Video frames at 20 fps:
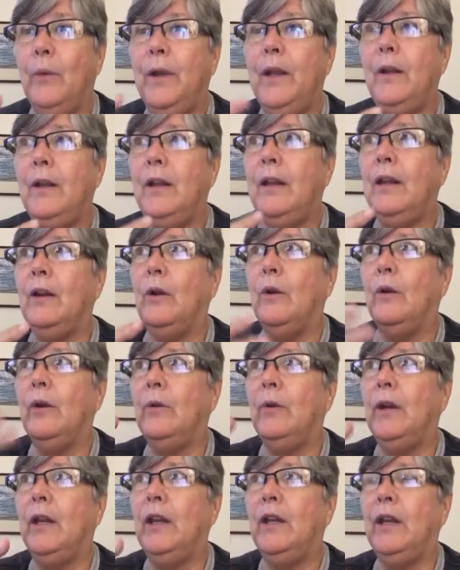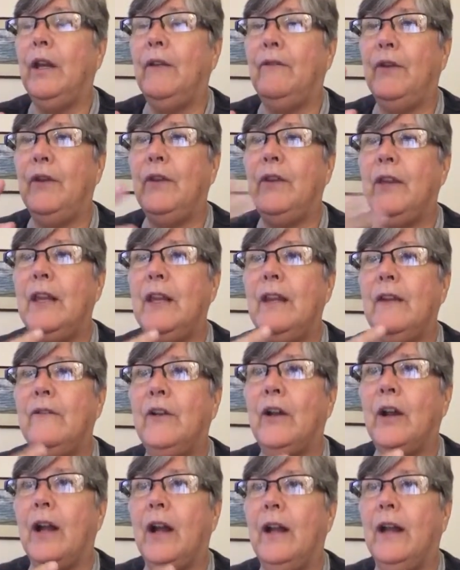you know, if you think
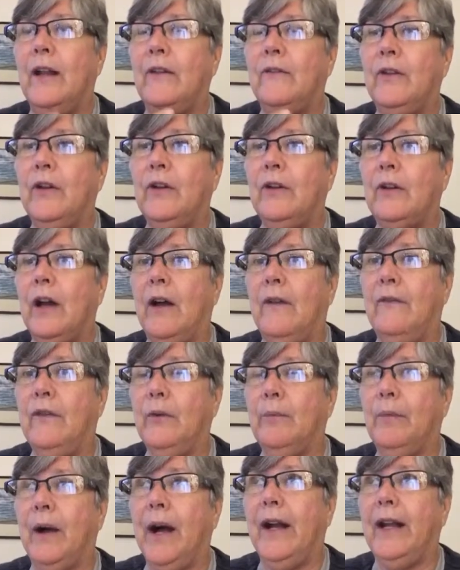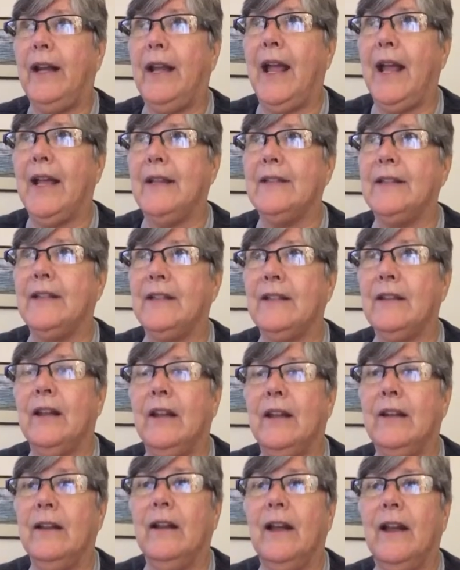of your body as
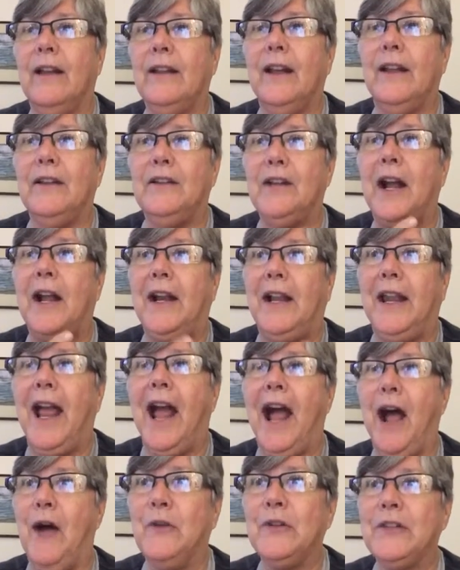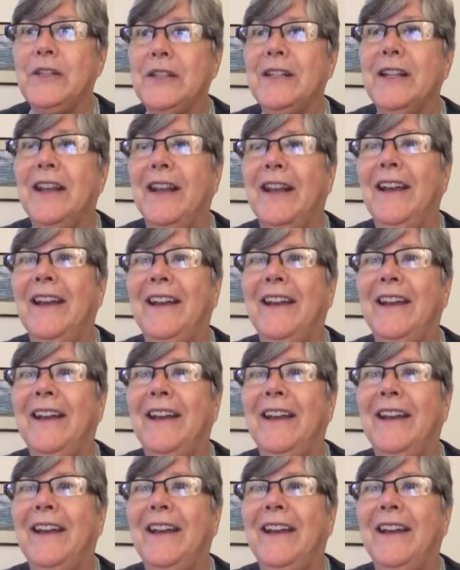a tiny house.